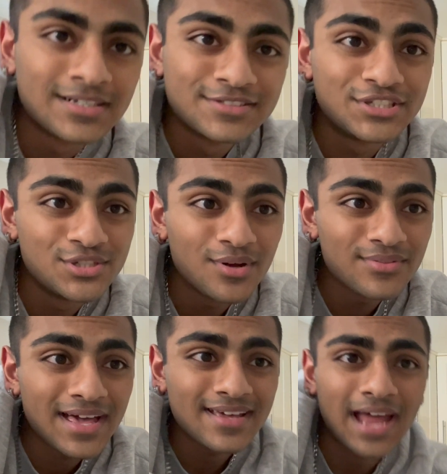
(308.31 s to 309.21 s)
Did you know
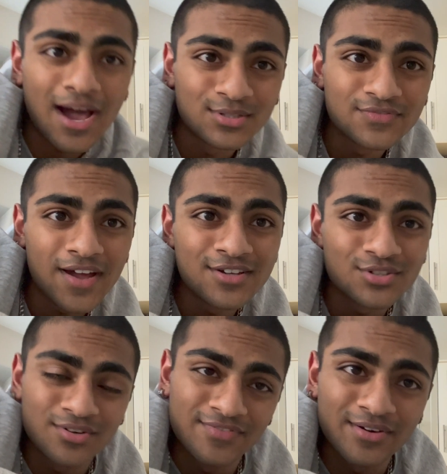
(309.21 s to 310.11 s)
that house fires
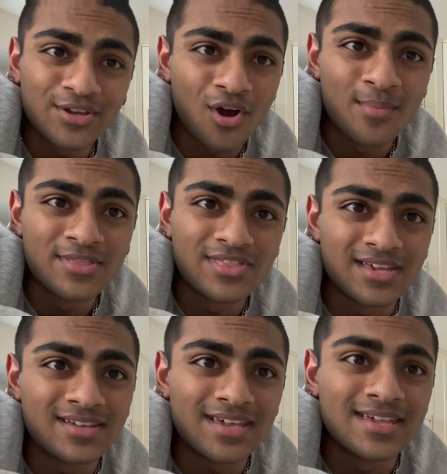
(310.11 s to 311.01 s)
are a very common
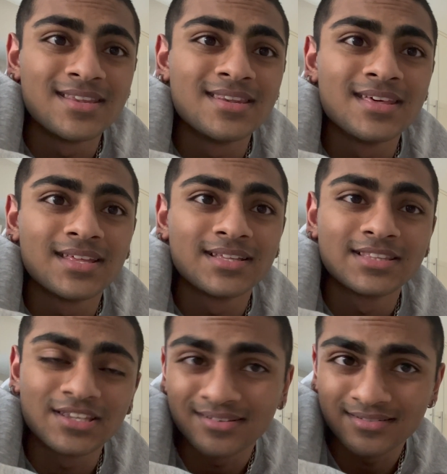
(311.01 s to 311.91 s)
thing in
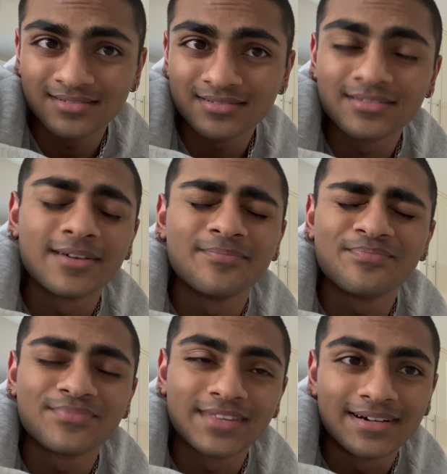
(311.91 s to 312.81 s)
the
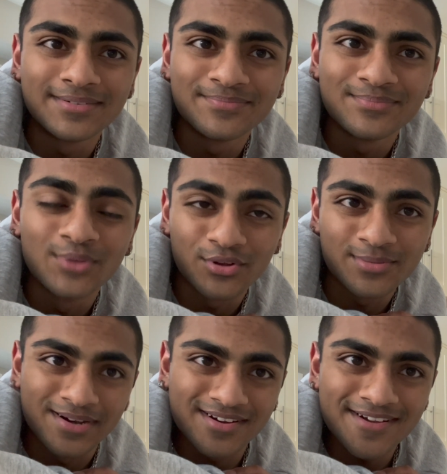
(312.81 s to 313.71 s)
North
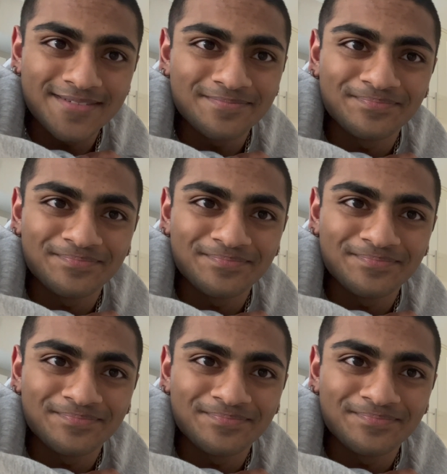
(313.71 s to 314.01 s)
America?